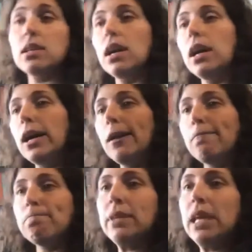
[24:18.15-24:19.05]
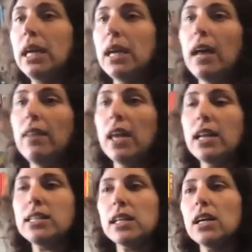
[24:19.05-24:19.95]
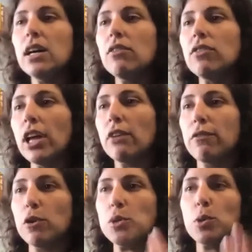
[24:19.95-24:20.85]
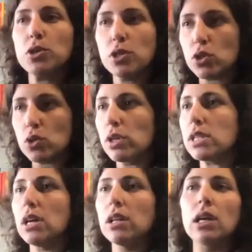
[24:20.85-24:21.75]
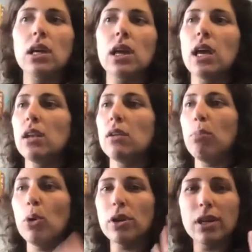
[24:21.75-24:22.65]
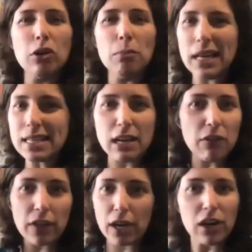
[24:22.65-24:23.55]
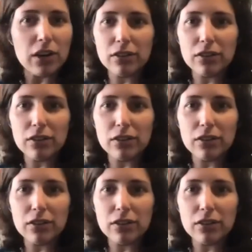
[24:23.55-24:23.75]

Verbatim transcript: Um, and the idea of like first person storytelling and putting your mess out there,